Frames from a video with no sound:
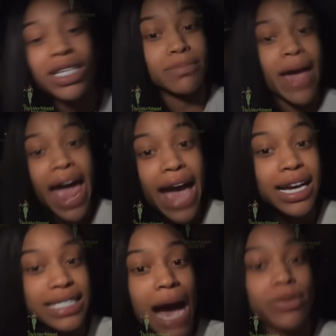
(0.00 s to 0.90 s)
You was
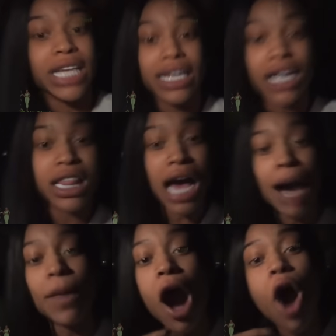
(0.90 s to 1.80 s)
mad because I was in a
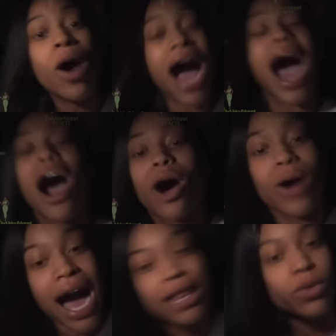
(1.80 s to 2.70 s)
club on
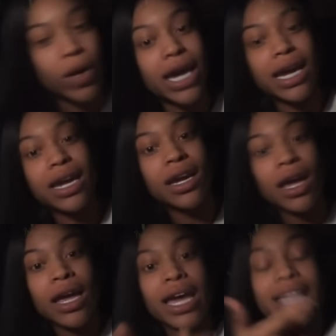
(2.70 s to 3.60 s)
Halloween
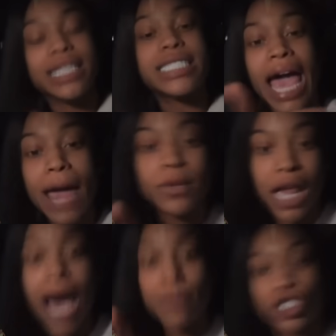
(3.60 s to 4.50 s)
at the same
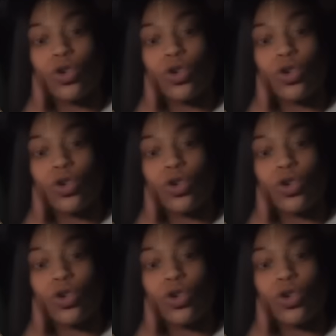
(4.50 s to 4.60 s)
club